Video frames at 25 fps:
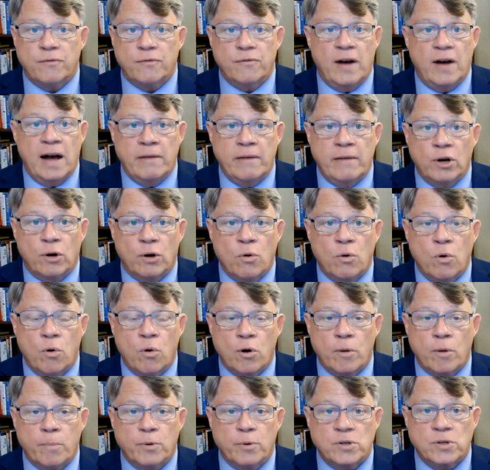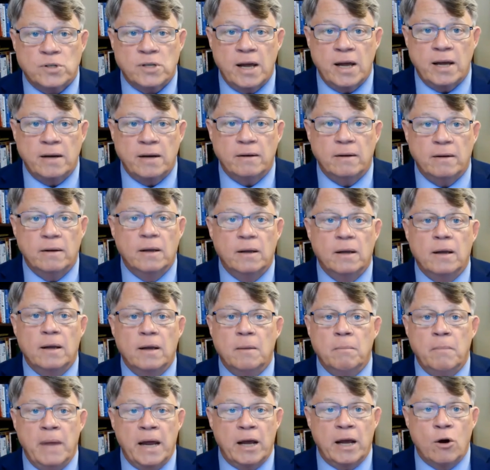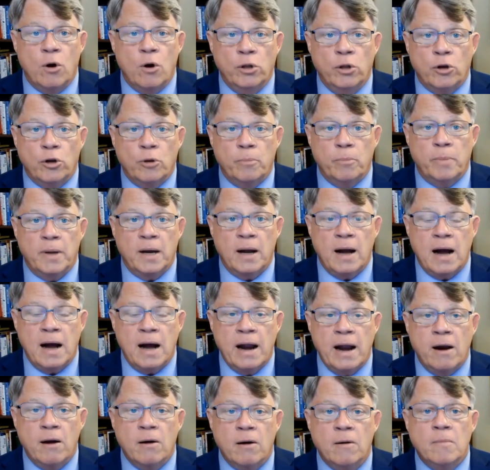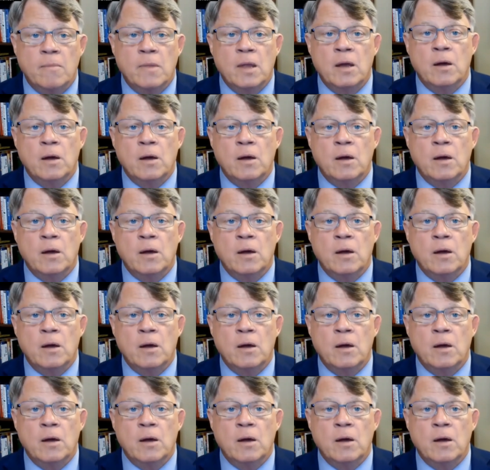5.25%, may go a little bit higher.